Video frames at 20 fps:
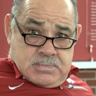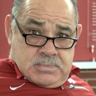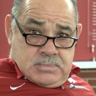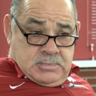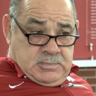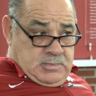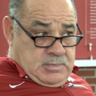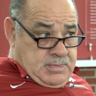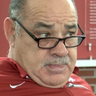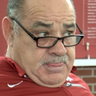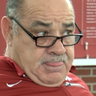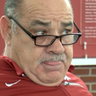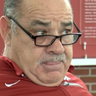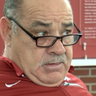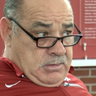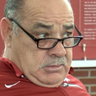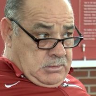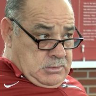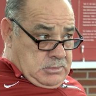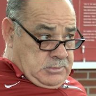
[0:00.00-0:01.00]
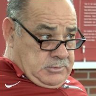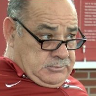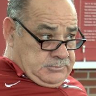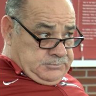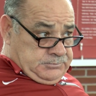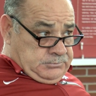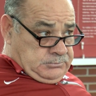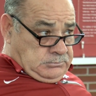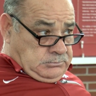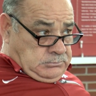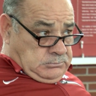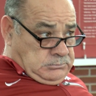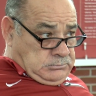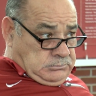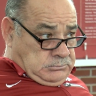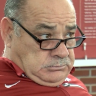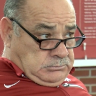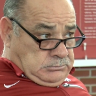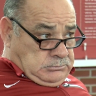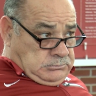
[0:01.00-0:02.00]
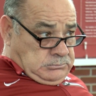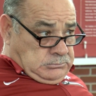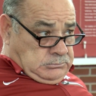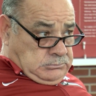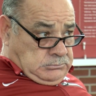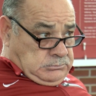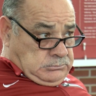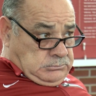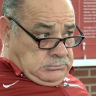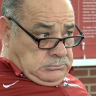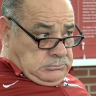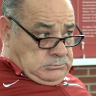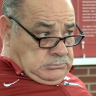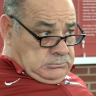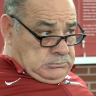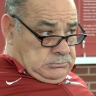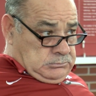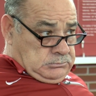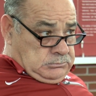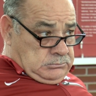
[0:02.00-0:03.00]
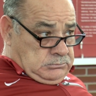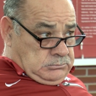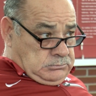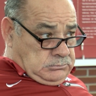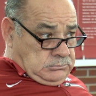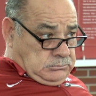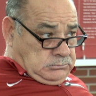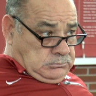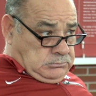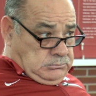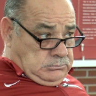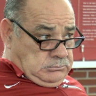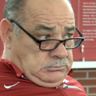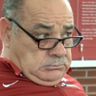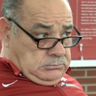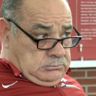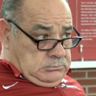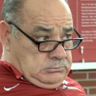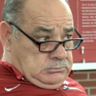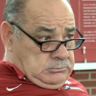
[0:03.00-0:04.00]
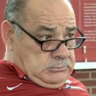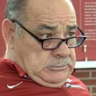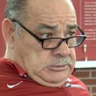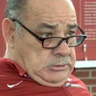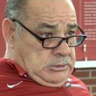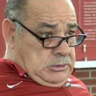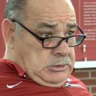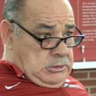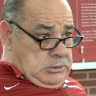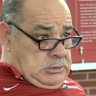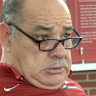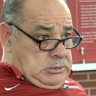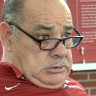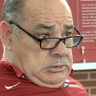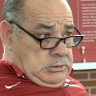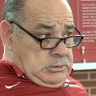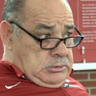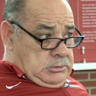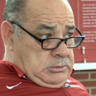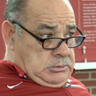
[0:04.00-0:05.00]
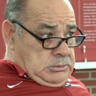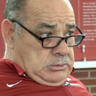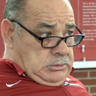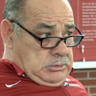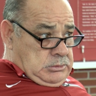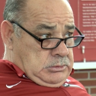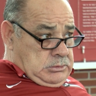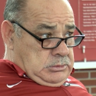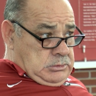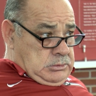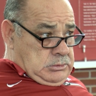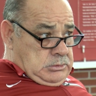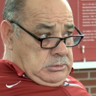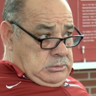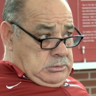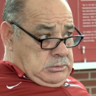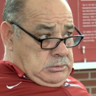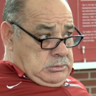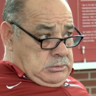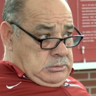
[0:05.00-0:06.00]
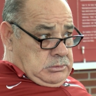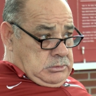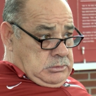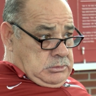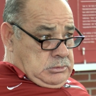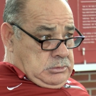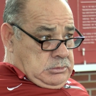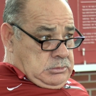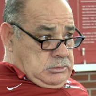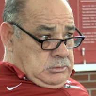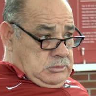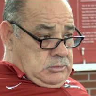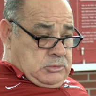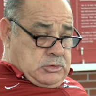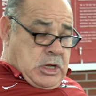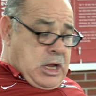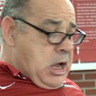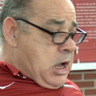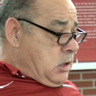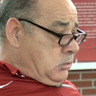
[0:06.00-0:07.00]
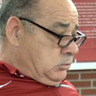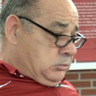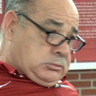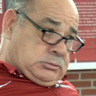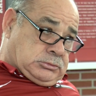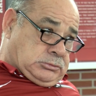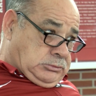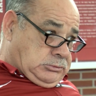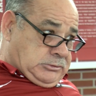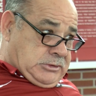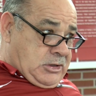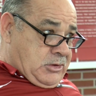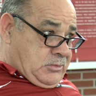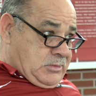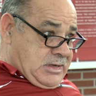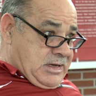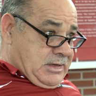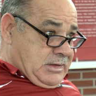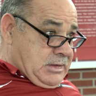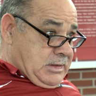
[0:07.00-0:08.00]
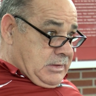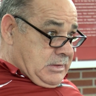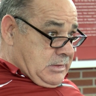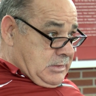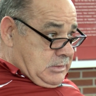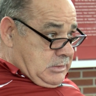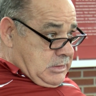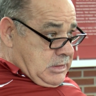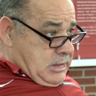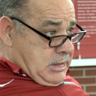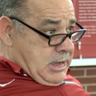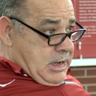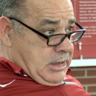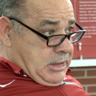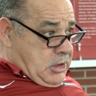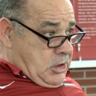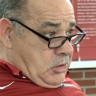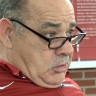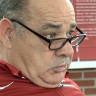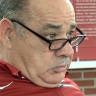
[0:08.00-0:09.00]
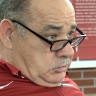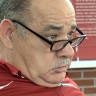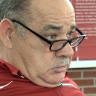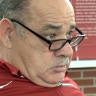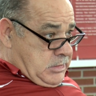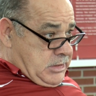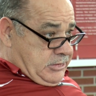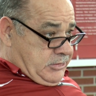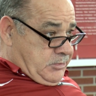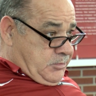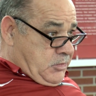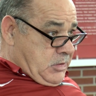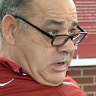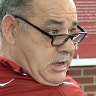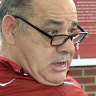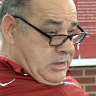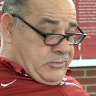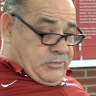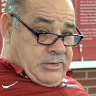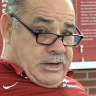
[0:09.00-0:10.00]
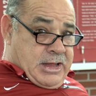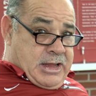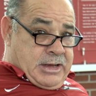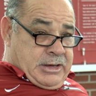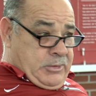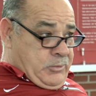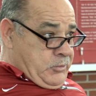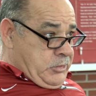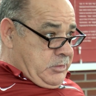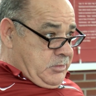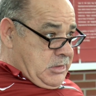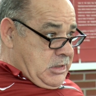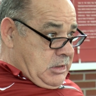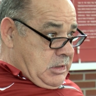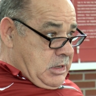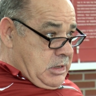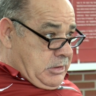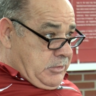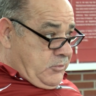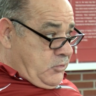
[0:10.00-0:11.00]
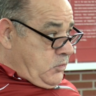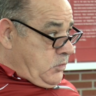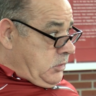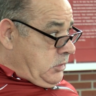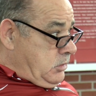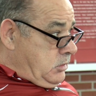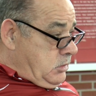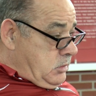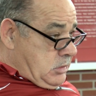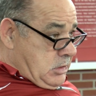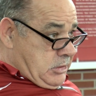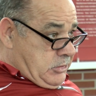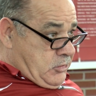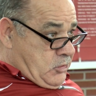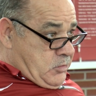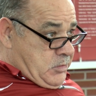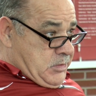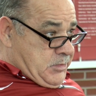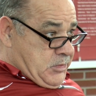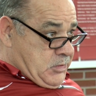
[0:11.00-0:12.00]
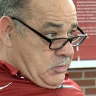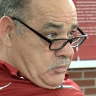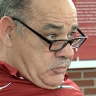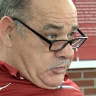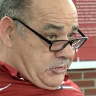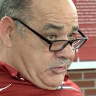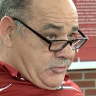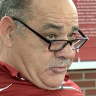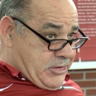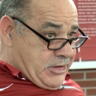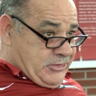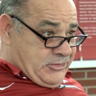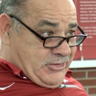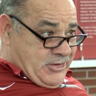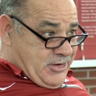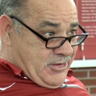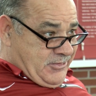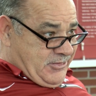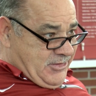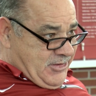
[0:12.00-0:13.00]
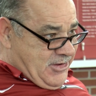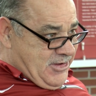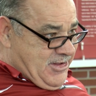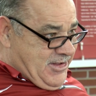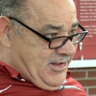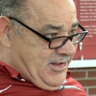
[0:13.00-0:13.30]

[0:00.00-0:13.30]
good of a job do you feel like the players have done so far earning their stuff back? And what, did you have a hand in that idea? That no. Nope, I didn't. I got caught by surprise when I had, went in my locker room and they told me to put on this gray stuff. So,